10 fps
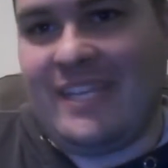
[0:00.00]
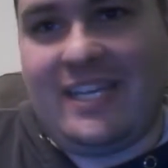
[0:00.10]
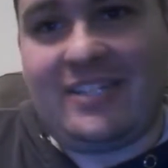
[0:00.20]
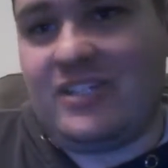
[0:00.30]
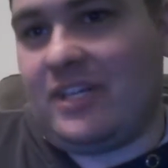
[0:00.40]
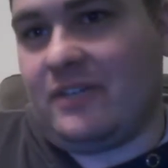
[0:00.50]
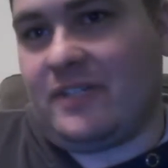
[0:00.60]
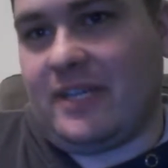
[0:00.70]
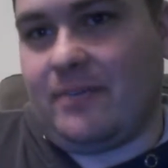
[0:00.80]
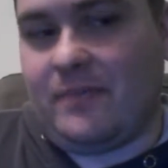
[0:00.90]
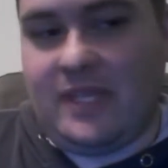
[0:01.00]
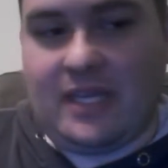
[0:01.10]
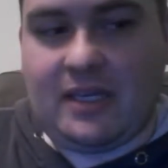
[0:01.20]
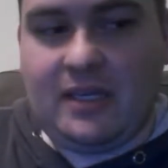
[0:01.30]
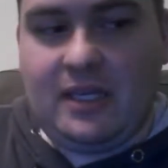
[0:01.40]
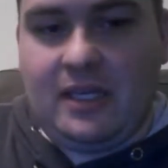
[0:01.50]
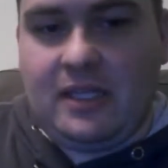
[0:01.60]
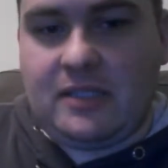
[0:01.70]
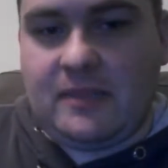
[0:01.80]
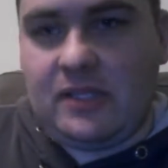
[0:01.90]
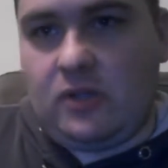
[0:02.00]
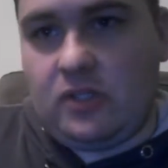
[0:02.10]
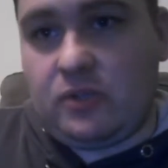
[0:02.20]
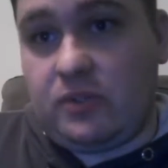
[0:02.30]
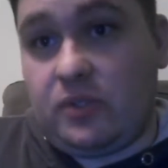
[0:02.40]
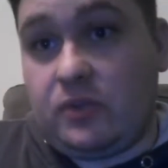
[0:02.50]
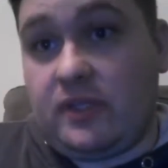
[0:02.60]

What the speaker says: it's Geno time, yeah. To make a long story short,